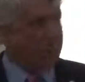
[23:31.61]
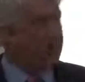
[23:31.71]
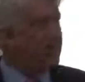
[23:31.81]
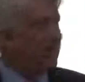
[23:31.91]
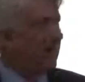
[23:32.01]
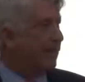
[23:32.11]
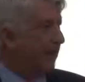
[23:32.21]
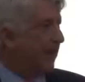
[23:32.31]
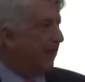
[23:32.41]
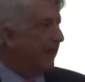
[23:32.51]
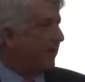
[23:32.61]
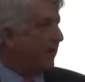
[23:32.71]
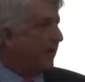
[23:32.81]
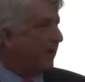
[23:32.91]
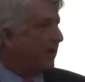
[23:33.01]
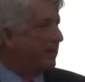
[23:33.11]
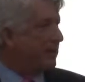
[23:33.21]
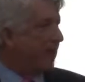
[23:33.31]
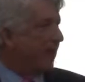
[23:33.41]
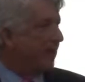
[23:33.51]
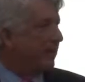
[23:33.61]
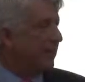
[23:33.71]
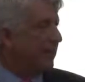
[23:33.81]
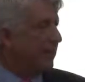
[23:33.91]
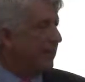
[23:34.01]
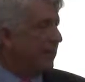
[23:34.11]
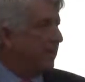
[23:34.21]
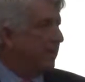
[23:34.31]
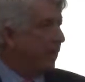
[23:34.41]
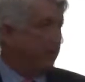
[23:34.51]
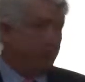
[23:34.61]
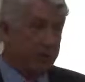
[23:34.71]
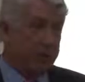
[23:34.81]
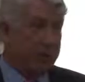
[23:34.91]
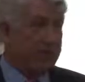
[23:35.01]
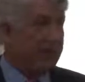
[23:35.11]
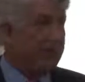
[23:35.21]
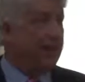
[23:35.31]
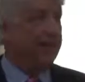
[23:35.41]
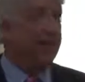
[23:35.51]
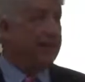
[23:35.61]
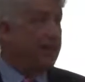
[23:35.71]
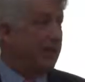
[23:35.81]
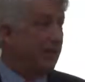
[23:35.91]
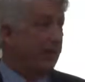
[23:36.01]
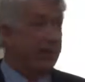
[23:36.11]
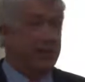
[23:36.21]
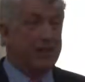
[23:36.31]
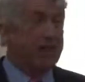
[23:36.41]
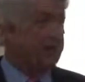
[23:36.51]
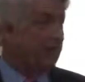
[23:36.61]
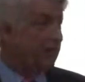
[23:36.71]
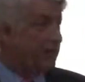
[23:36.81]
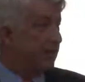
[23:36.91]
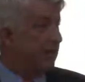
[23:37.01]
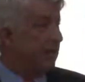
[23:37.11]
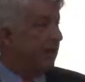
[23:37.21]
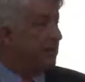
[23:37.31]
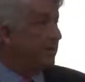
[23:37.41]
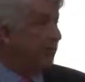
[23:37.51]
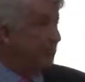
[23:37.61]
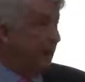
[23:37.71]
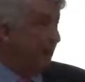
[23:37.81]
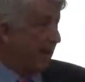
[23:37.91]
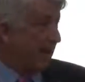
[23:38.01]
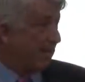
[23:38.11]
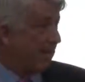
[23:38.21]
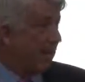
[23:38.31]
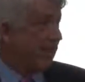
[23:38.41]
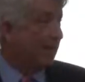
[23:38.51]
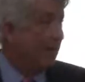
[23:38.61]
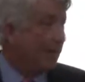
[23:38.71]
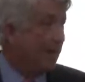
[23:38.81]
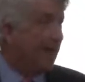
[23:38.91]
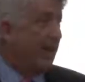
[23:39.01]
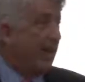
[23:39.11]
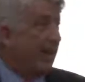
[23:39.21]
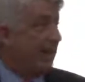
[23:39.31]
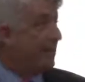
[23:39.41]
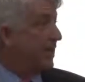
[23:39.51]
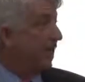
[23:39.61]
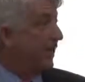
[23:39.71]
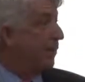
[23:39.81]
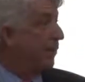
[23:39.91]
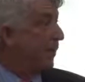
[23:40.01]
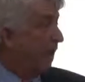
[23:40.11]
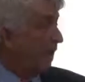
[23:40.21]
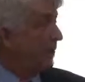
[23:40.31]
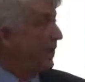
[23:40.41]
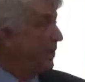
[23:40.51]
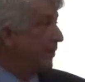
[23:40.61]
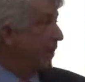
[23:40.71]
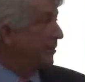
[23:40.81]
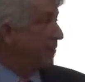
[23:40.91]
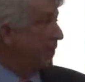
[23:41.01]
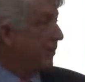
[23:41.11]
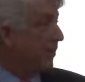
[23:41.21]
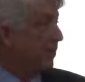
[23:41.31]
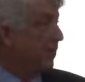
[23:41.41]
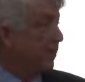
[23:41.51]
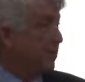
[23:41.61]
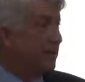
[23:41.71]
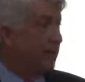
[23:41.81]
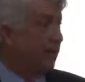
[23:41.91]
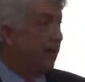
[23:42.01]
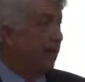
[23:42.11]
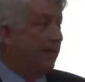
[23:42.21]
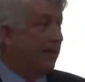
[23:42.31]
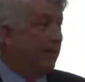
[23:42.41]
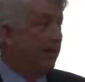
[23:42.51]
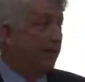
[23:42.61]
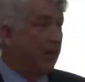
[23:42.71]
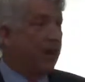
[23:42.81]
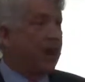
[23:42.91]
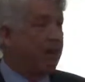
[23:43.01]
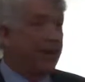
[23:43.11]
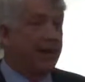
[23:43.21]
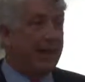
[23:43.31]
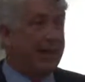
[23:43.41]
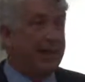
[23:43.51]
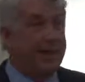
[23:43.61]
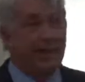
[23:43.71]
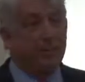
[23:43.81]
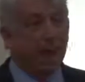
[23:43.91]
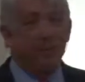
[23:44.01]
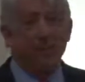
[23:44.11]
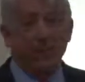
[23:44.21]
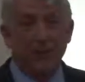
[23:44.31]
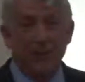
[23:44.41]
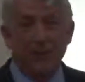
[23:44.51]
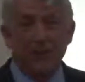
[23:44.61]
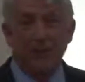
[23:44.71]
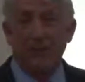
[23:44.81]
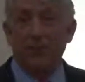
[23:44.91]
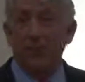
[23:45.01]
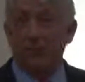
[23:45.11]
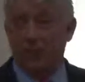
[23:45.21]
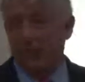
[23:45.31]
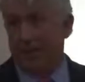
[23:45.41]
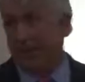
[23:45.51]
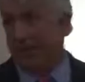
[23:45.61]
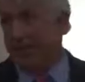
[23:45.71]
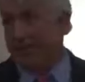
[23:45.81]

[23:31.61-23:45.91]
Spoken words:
what you're seeing now is that, and what you're going to continue to see, and what Virginians are going to see in the months and years ahead, is that we have an attorney general who is doing those things that a modern attorney general should be doing.